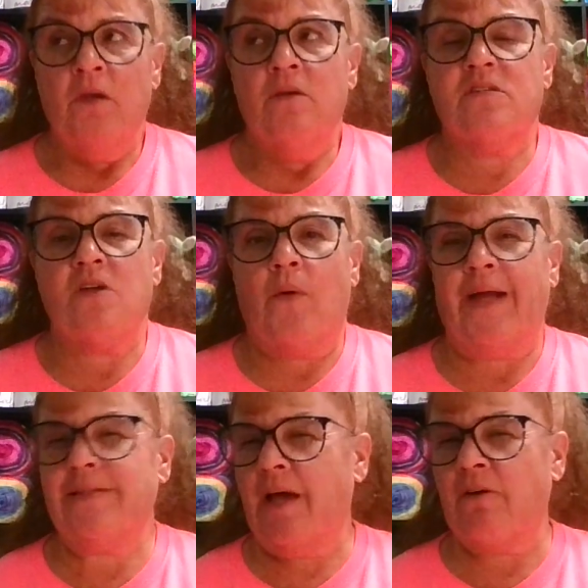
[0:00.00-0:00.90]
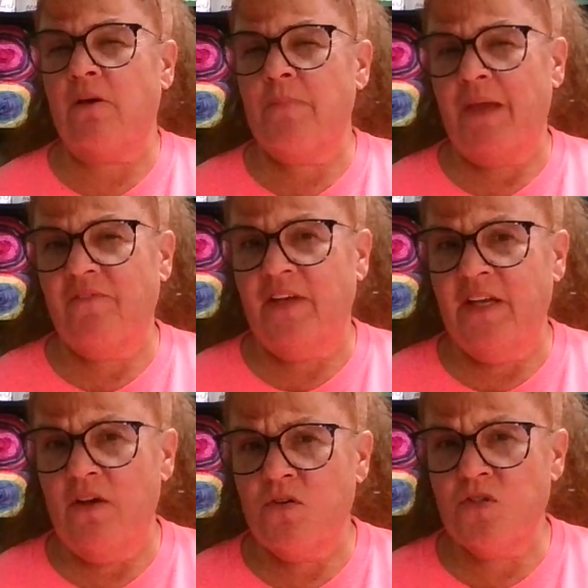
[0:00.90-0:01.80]
So I doubt I'll make
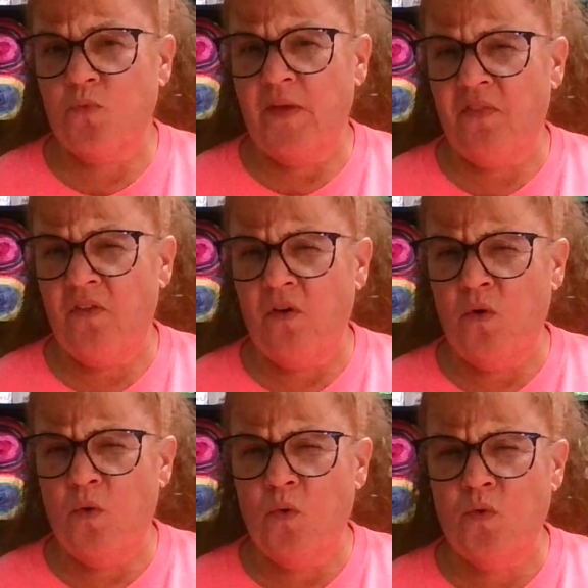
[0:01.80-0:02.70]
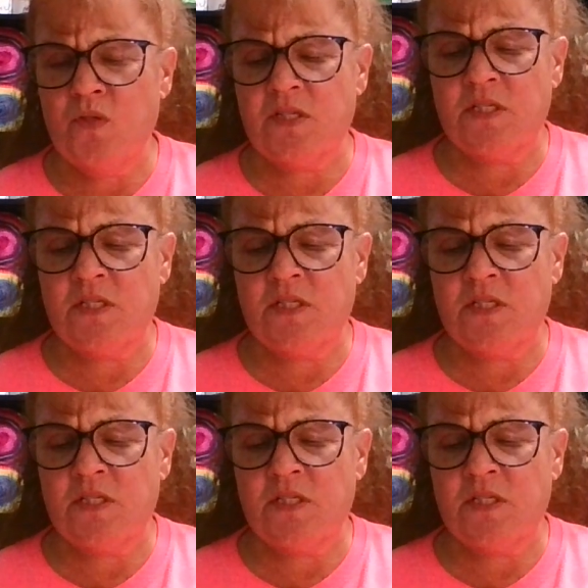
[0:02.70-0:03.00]
videos with those.